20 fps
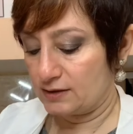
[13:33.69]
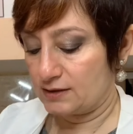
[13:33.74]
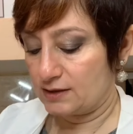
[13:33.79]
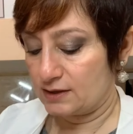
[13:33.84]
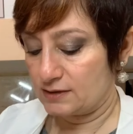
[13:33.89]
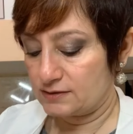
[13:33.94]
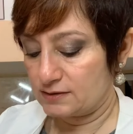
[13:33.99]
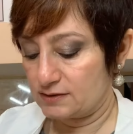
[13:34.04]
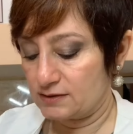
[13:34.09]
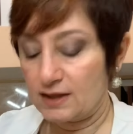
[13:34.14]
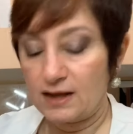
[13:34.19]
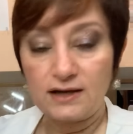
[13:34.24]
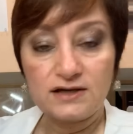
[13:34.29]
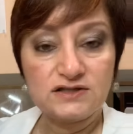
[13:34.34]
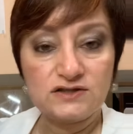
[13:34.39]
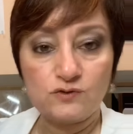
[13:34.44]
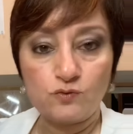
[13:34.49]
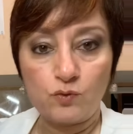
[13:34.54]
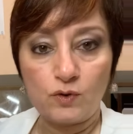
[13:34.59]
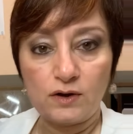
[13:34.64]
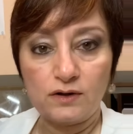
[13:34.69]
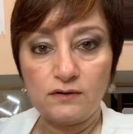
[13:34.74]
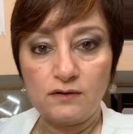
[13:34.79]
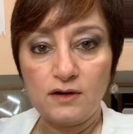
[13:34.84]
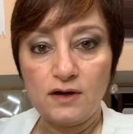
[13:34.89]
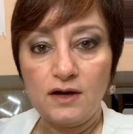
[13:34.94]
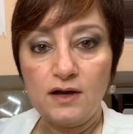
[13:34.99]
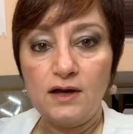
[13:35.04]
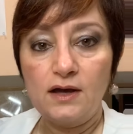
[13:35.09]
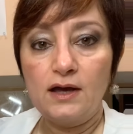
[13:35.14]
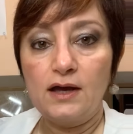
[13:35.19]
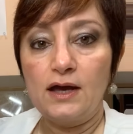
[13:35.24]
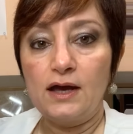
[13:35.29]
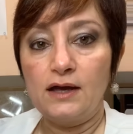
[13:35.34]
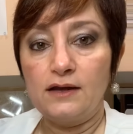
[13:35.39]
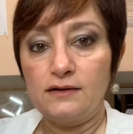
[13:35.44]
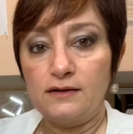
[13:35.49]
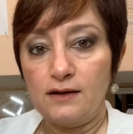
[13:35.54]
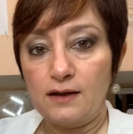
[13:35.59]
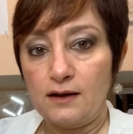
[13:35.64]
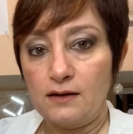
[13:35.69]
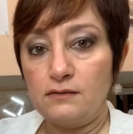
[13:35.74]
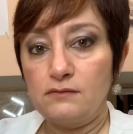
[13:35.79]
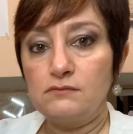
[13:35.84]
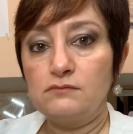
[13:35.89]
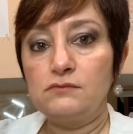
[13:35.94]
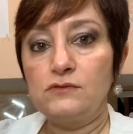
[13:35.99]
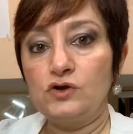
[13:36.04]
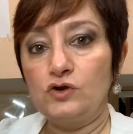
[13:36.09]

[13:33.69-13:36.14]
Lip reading: Get the next one, and then